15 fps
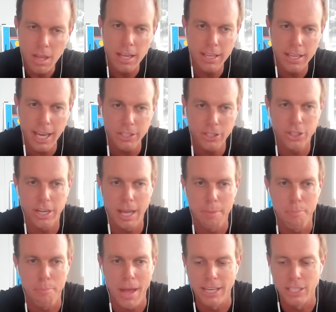Yesterday,
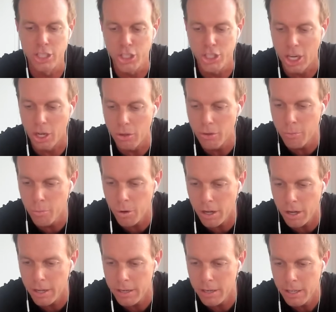Ben Shelton
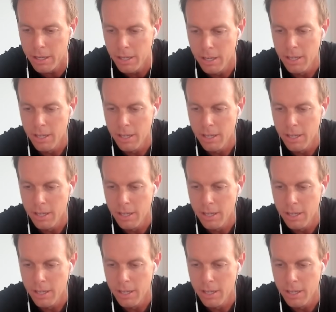won.